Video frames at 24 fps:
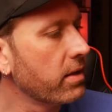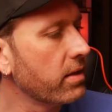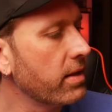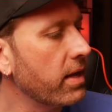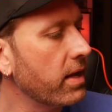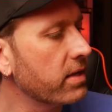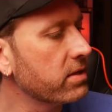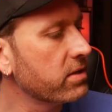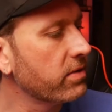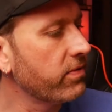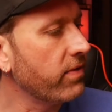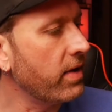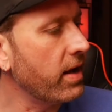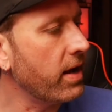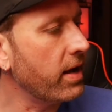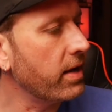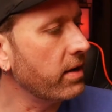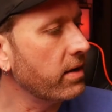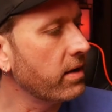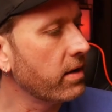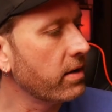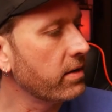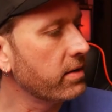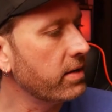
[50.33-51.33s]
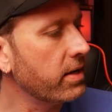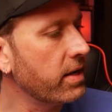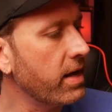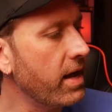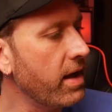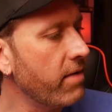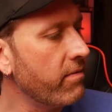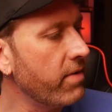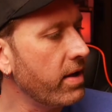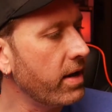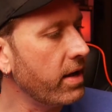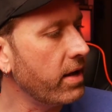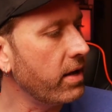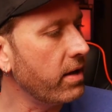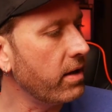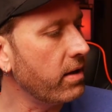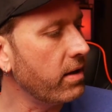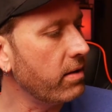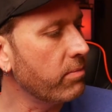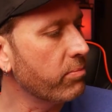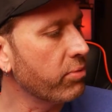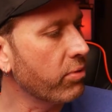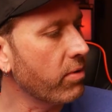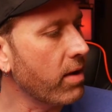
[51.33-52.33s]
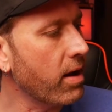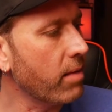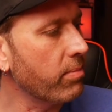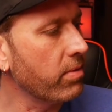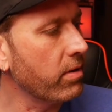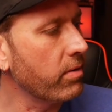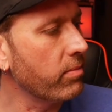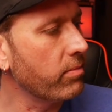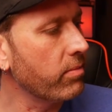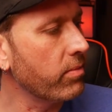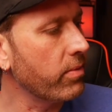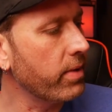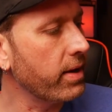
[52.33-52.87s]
That's fine. Didn't have any problem